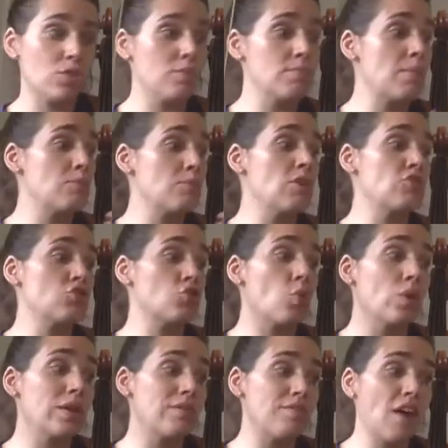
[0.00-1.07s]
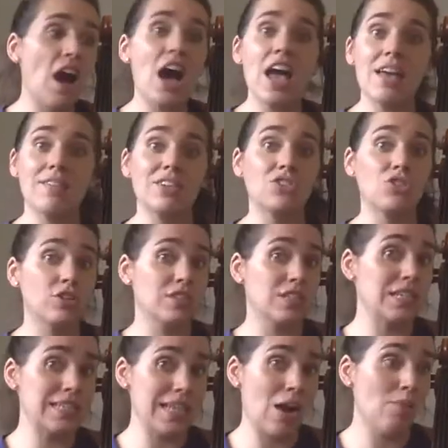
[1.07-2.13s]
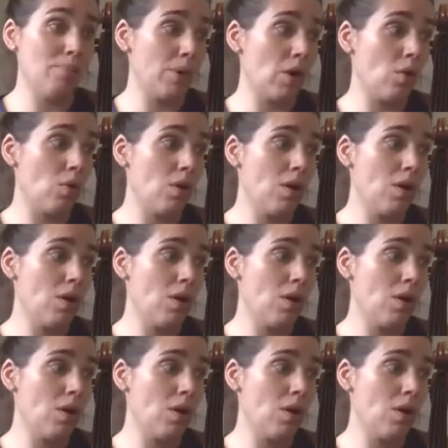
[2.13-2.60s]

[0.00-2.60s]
remember measure 25, it starts on a down bow.